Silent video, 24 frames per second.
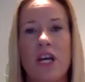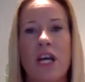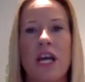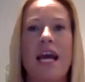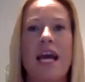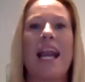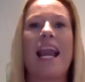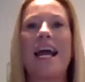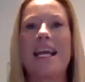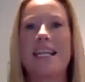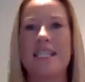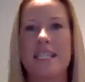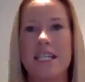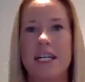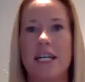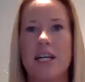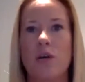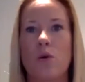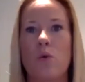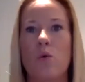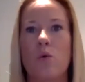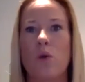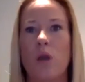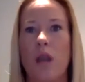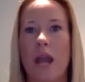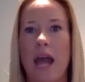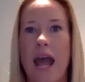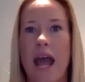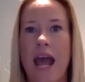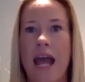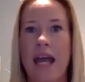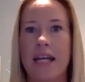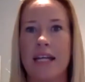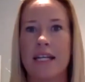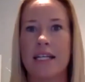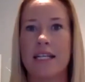collated it all,
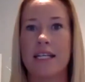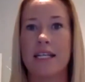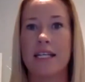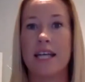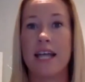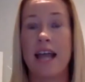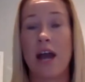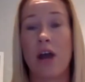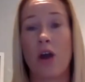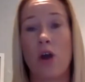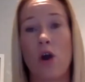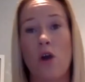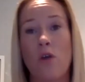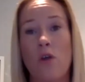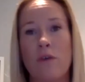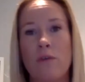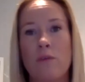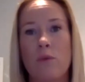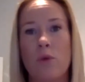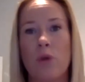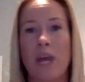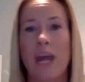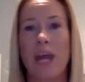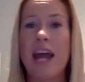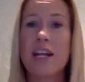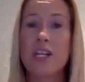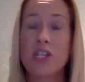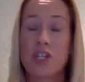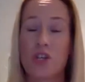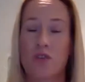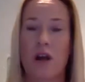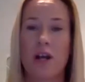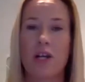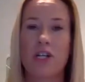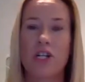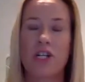and in our coffee morning had a
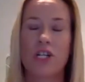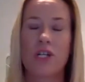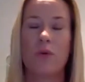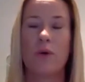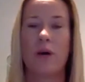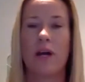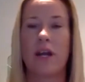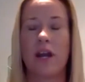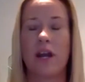structure to it.